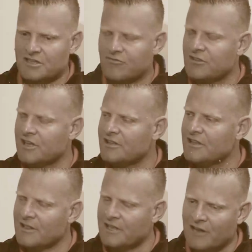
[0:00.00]
the, the,
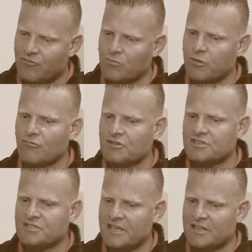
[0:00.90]
the real football, which
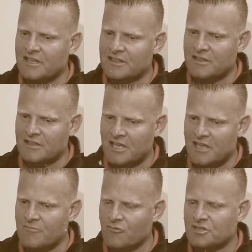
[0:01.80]
is the, the, the
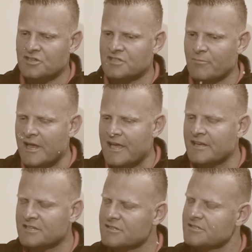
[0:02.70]
team, which is the
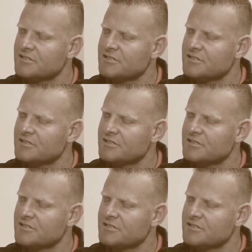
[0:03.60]
players.